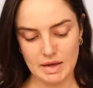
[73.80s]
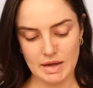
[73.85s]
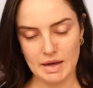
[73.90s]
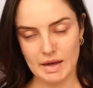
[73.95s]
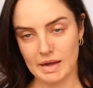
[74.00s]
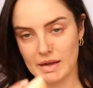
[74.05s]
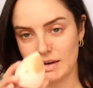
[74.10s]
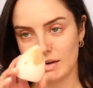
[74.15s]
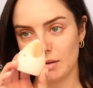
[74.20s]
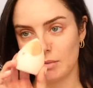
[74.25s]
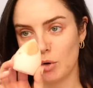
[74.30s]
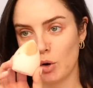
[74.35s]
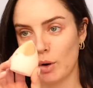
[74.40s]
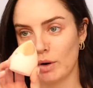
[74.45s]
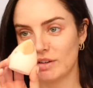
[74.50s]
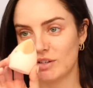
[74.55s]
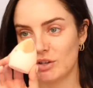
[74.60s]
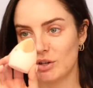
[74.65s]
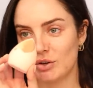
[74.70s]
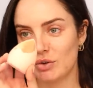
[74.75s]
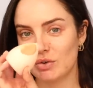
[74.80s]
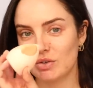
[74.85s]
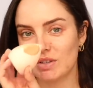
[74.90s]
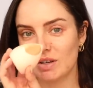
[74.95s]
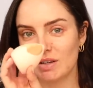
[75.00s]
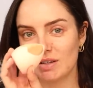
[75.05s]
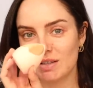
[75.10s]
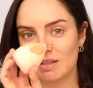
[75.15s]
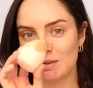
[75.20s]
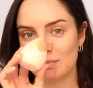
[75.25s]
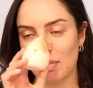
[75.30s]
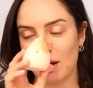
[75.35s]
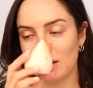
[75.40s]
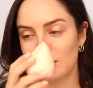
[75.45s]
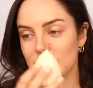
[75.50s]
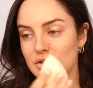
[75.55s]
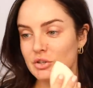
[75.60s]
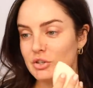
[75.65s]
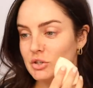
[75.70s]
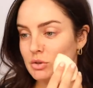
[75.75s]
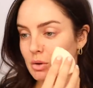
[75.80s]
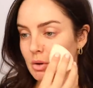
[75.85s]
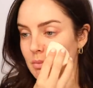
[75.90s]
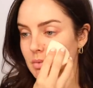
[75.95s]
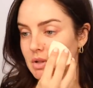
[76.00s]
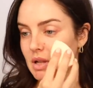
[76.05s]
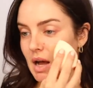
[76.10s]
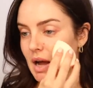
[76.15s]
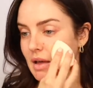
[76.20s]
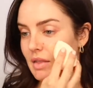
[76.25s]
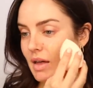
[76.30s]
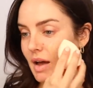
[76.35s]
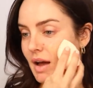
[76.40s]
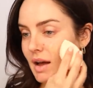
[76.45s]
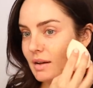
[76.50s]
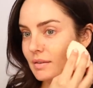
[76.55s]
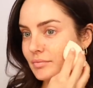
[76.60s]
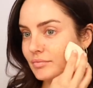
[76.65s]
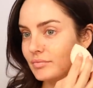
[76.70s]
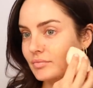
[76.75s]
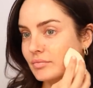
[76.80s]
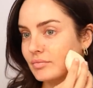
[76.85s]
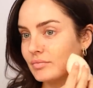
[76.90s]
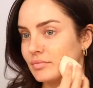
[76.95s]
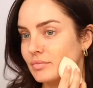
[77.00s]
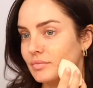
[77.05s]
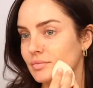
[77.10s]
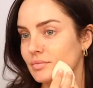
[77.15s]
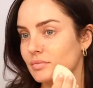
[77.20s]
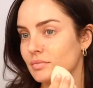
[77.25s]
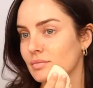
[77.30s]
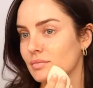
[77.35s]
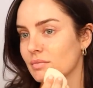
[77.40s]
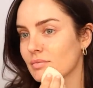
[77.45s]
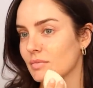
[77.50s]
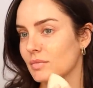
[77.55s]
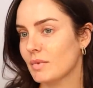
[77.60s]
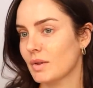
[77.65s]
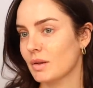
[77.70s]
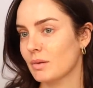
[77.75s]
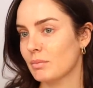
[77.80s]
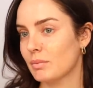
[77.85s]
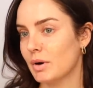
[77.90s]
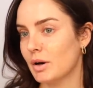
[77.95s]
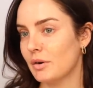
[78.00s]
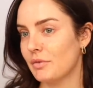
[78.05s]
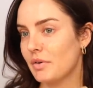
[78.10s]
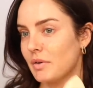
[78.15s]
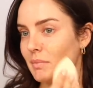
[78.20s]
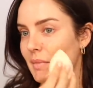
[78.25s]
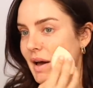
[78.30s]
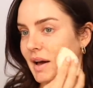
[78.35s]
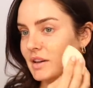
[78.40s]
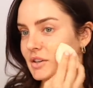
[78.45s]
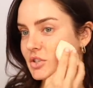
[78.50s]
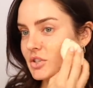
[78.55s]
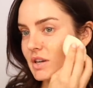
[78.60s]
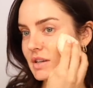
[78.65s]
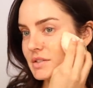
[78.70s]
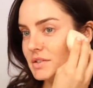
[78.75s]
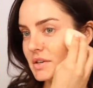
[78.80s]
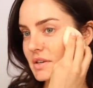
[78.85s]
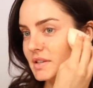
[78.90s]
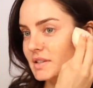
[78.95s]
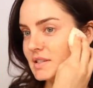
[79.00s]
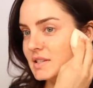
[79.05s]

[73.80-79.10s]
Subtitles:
and I'm going to use a sponge to apply that. Perfect match, as you can